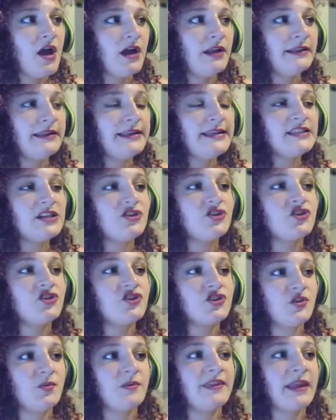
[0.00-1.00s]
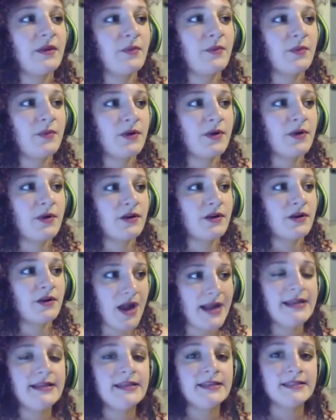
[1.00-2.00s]
at least understood what they were
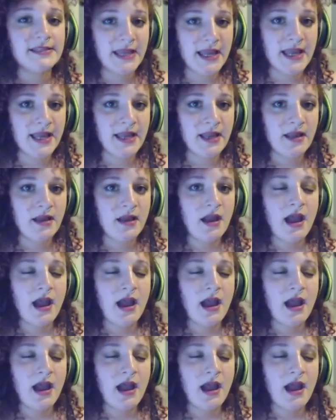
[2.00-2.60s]
trying to say